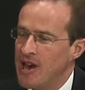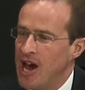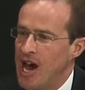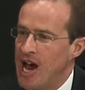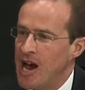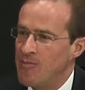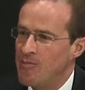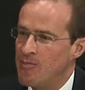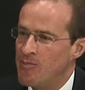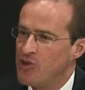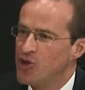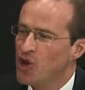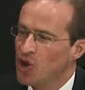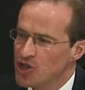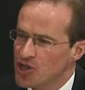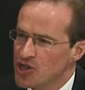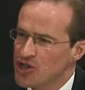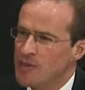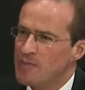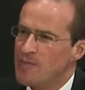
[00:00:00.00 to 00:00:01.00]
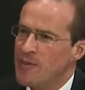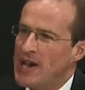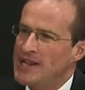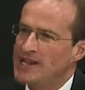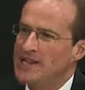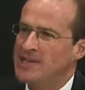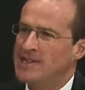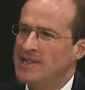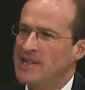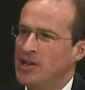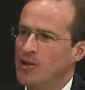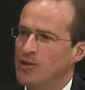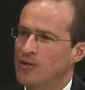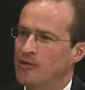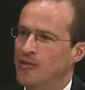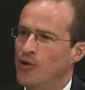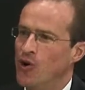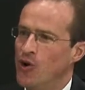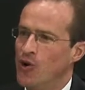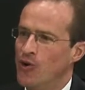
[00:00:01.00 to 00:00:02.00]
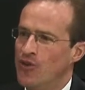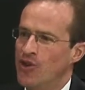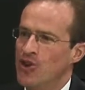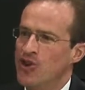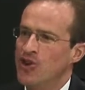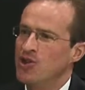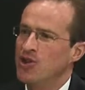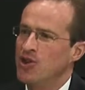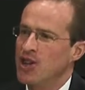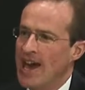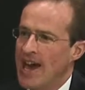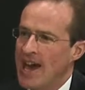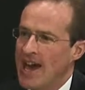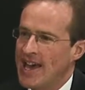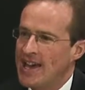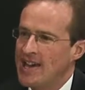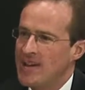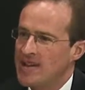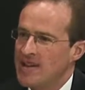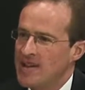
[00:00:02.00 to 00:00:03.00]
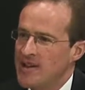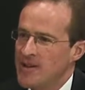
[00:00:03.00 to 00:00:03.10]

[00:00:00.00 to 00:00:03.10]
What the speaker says: not just a better deal for the UK,